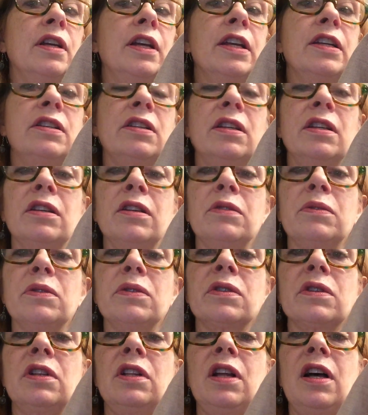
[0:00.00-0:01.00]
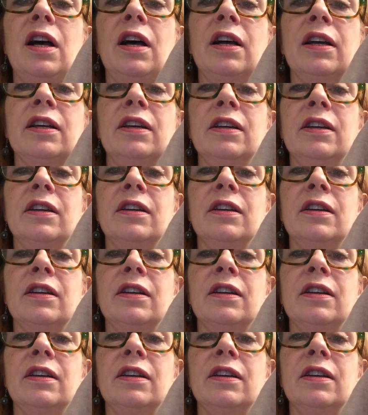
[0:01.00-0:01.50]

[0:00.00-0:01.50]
1800s clock.